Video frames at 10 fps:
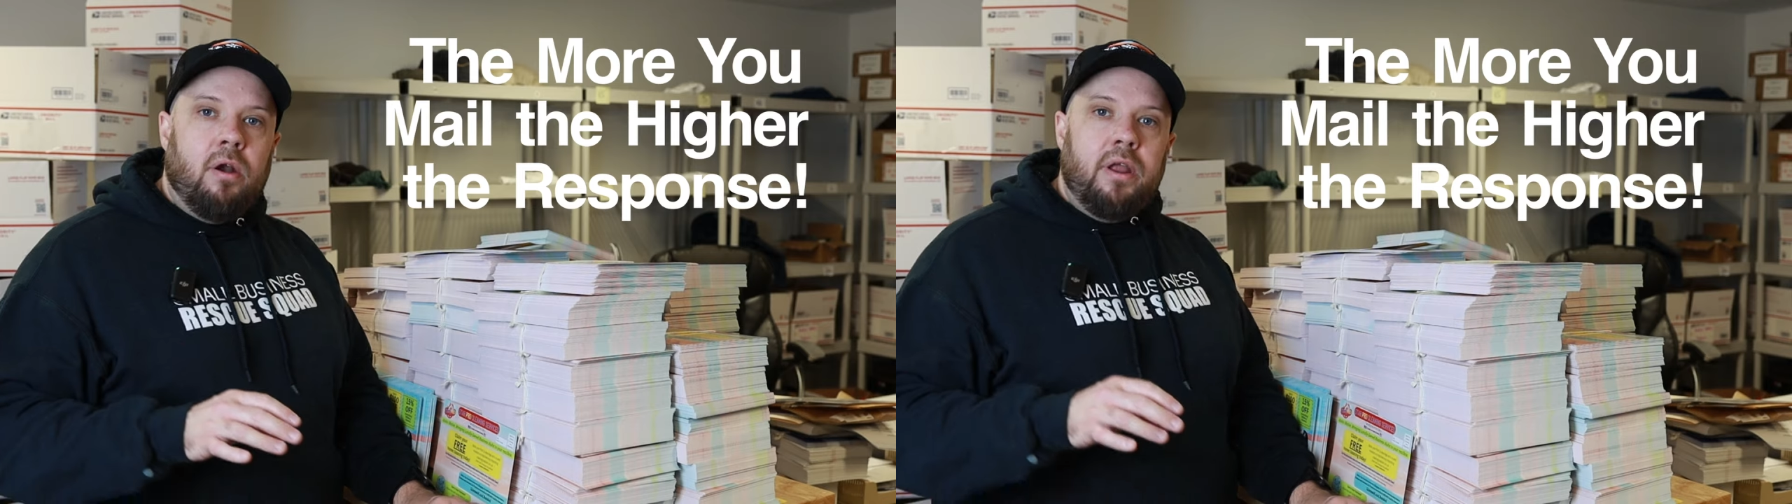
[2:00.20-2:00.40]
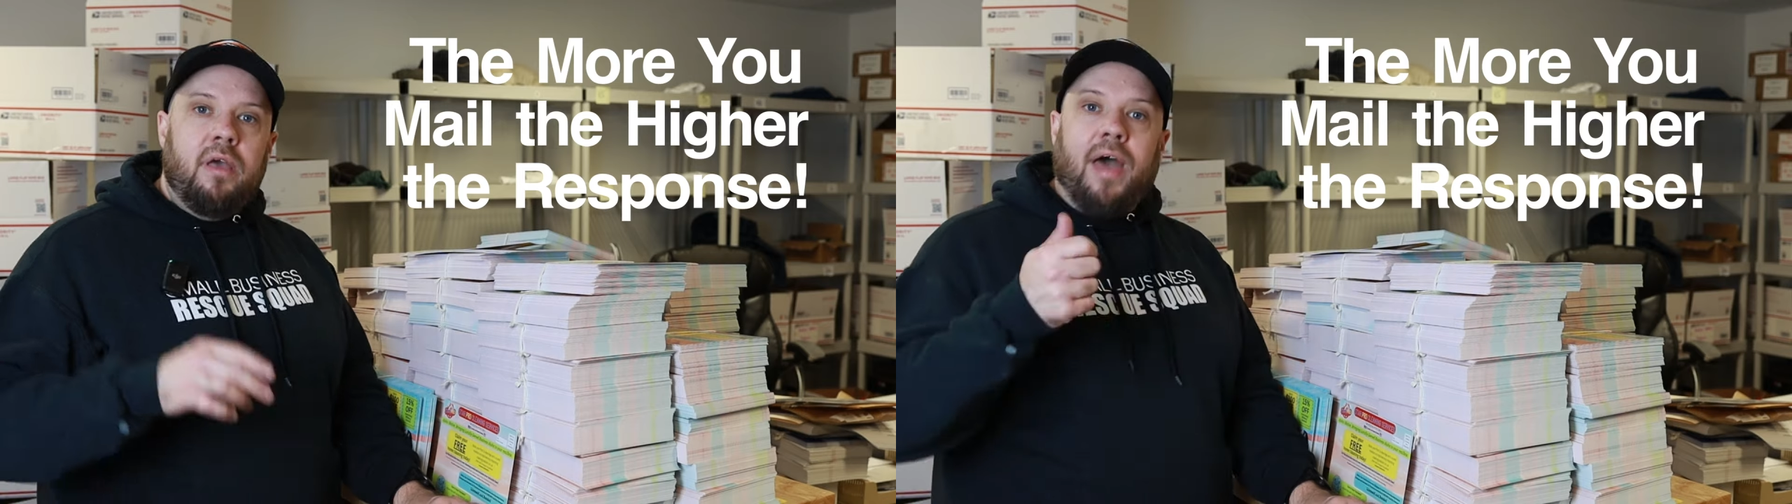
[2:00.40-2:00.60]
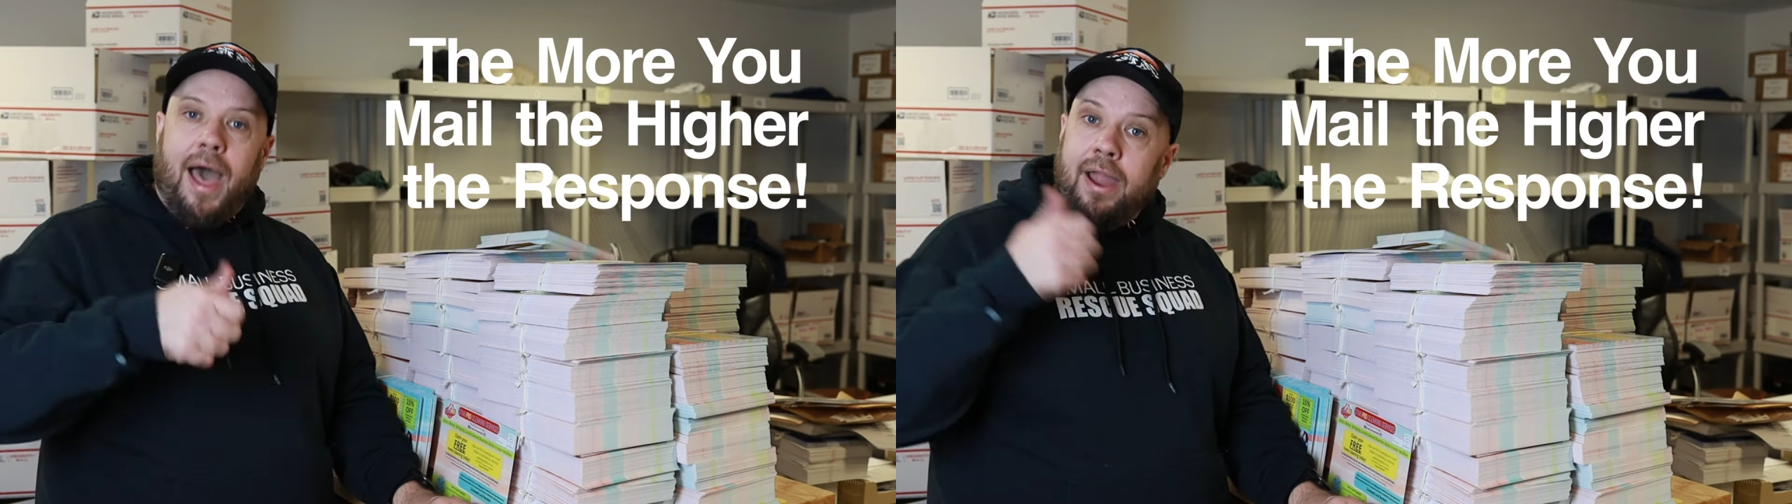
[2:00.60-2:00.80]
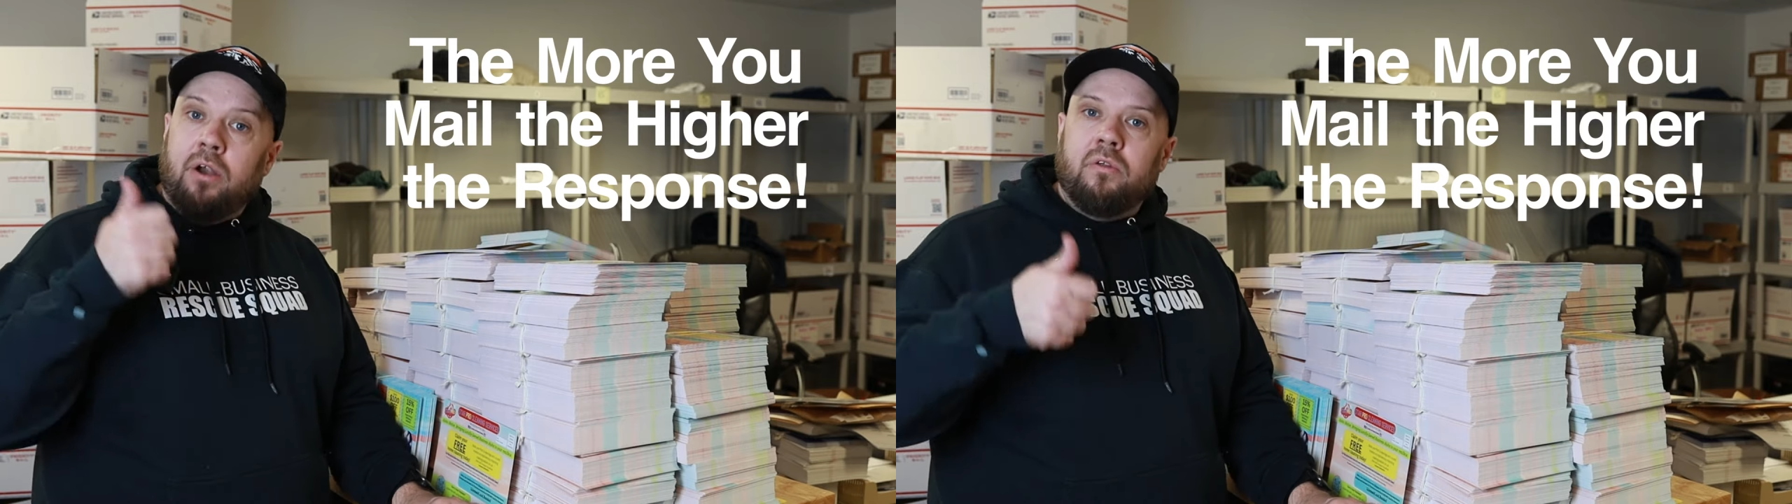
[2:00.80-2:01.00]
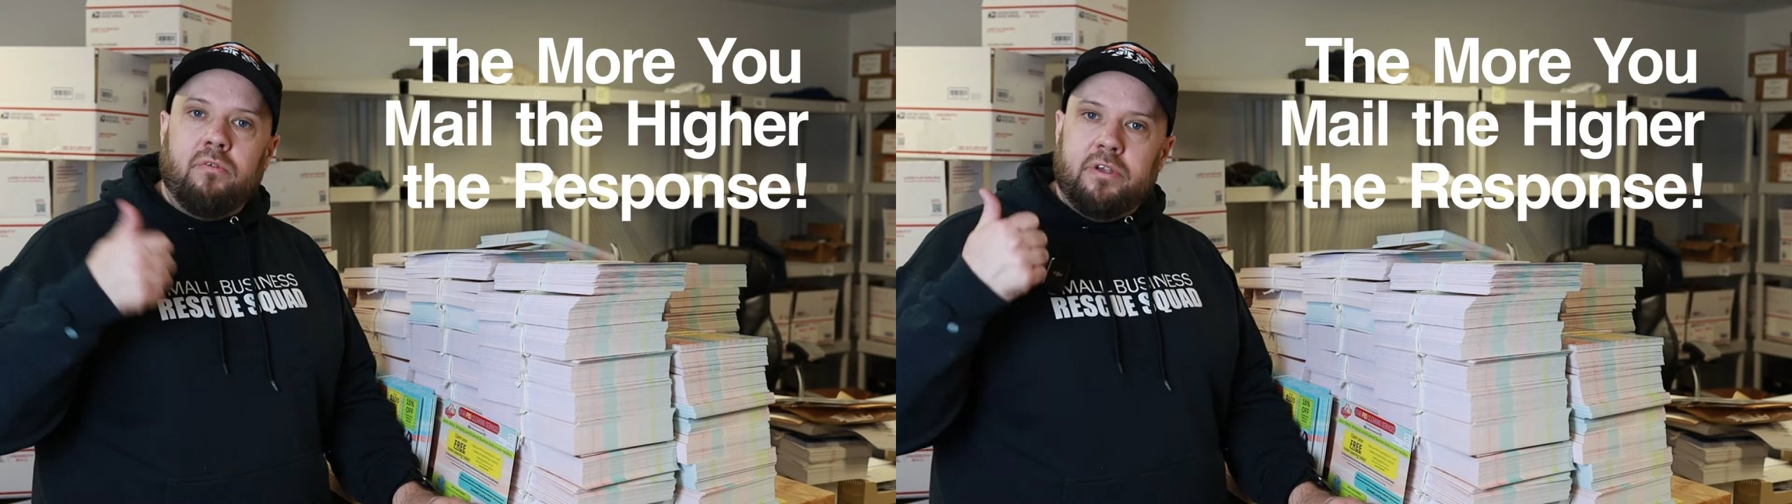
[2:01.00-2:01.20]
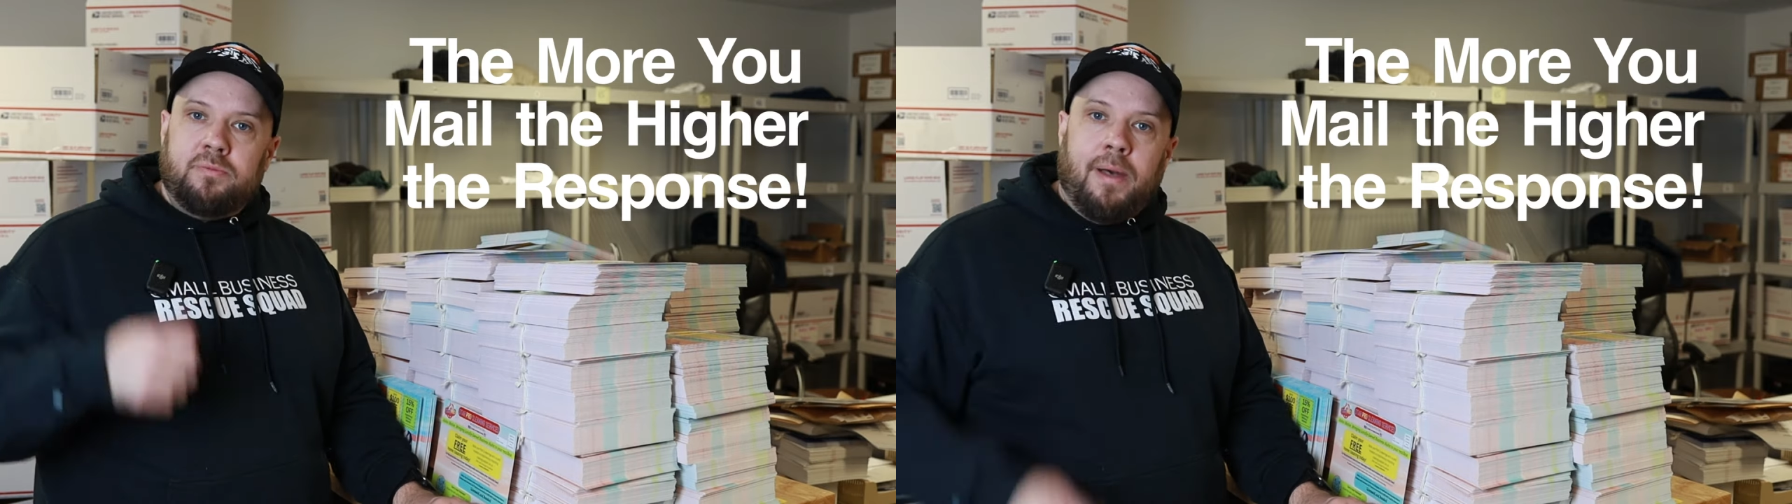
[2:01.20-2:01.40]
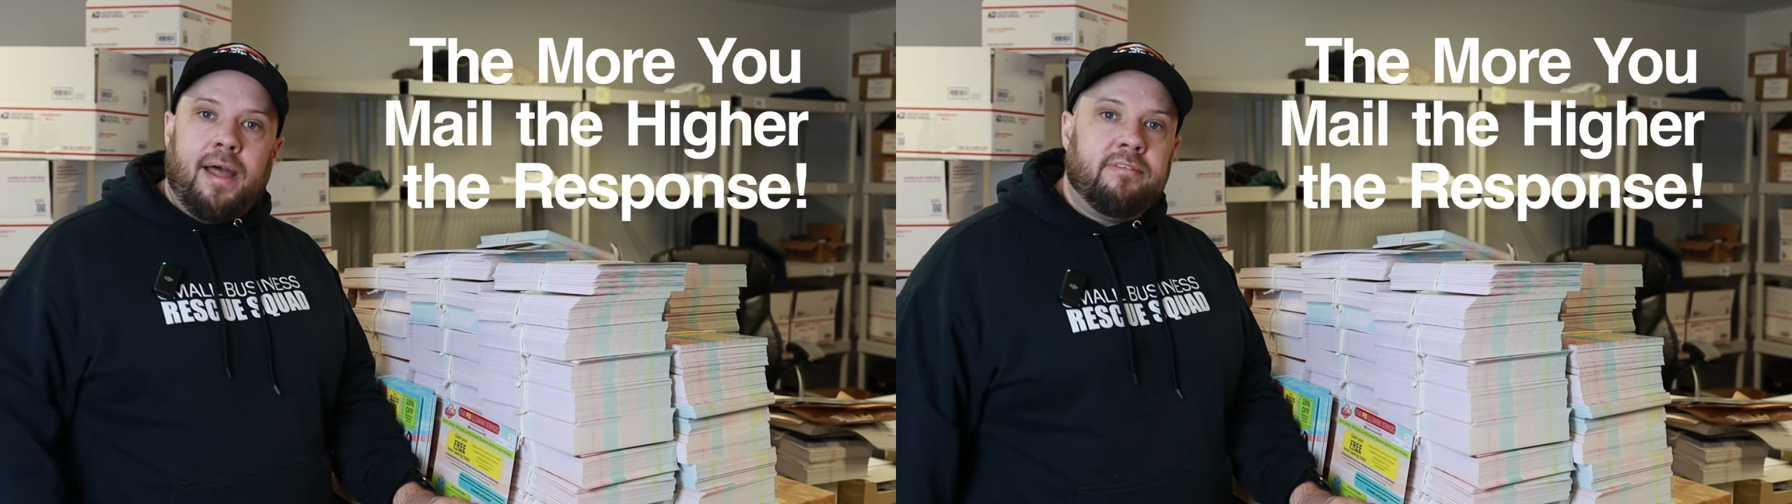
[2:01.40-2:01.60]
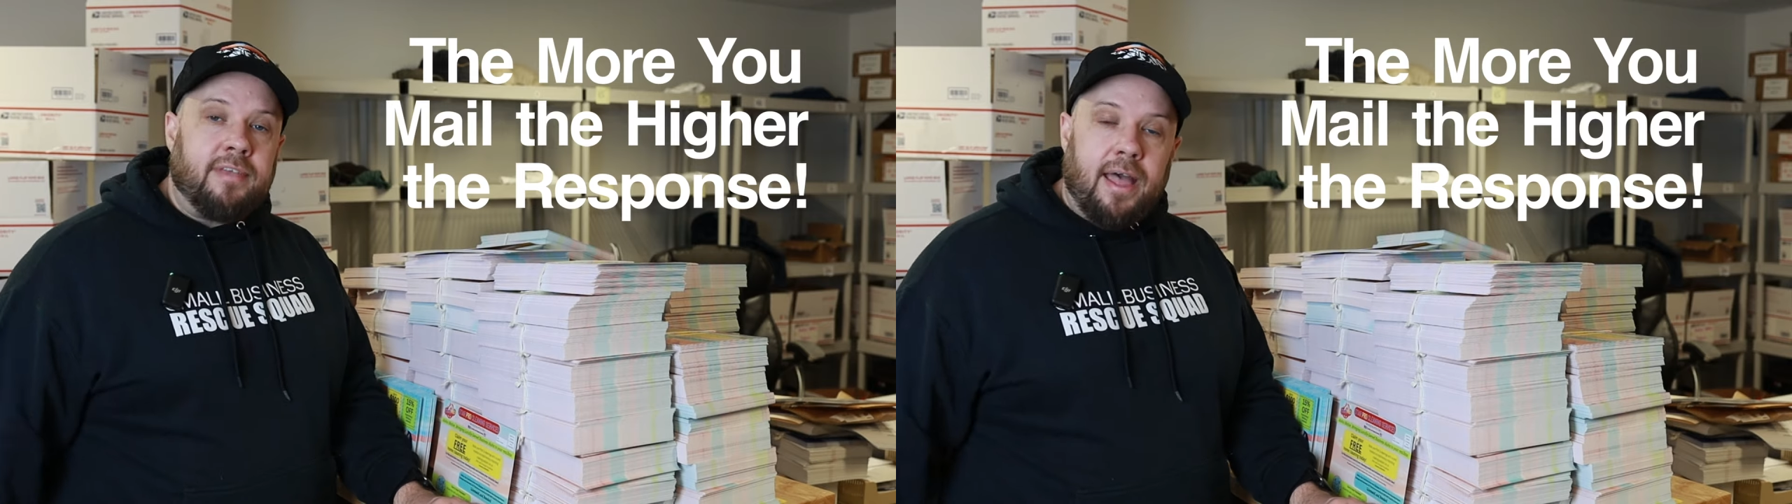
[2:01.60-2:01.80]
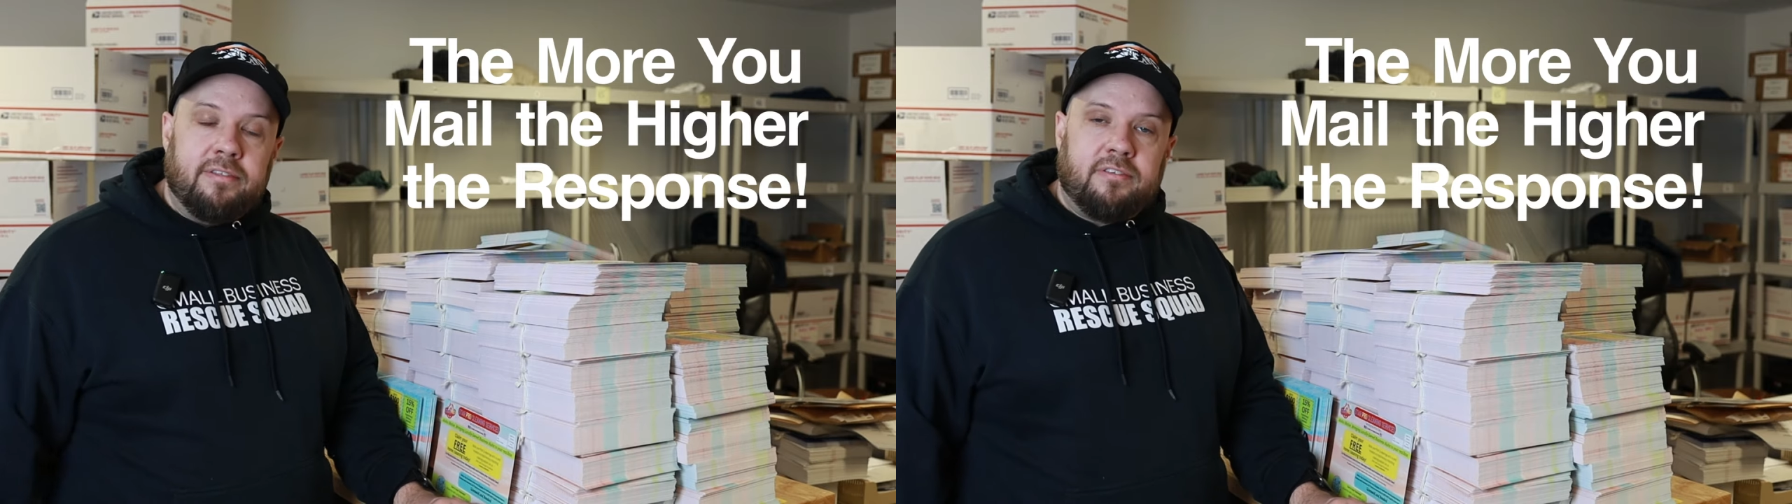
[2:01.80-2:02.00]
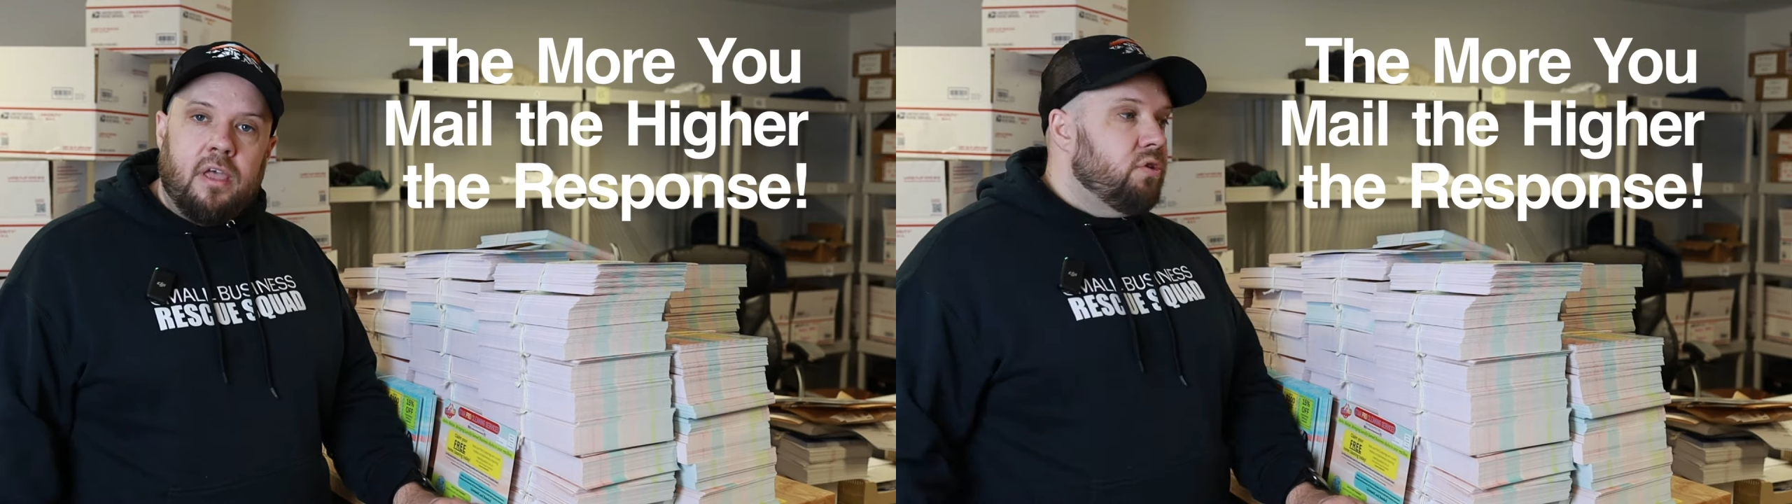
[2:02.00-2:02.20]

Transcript: area, the higher the response gets.